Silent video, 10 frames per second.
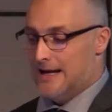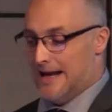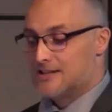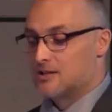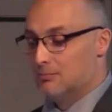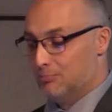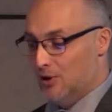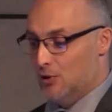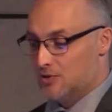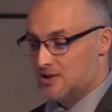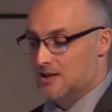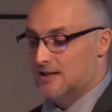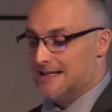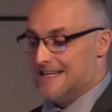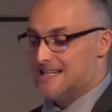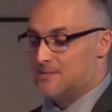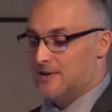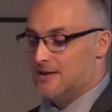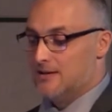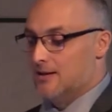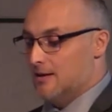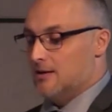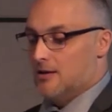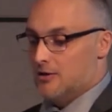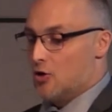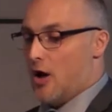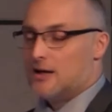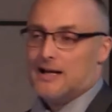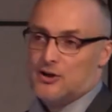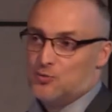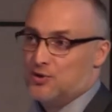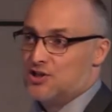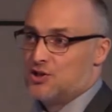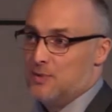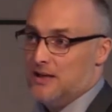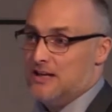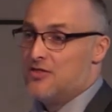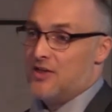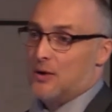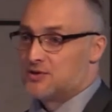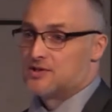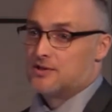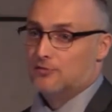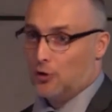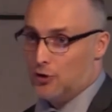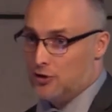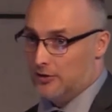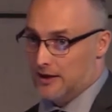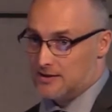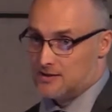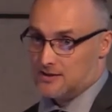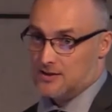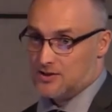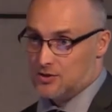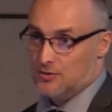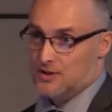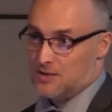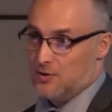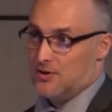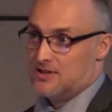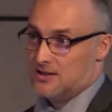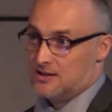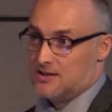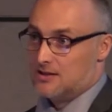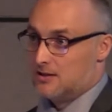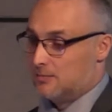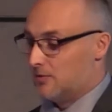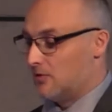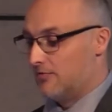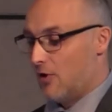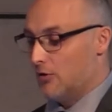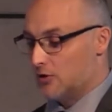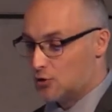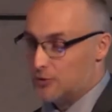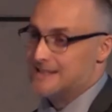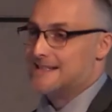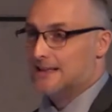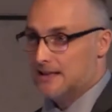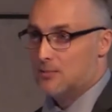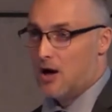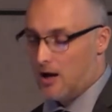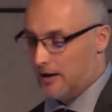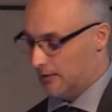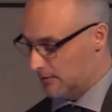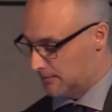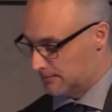And to boot, he's been not allowed to participate in thousands of learn units. And a student experiencing this is going to fall increasingly behind.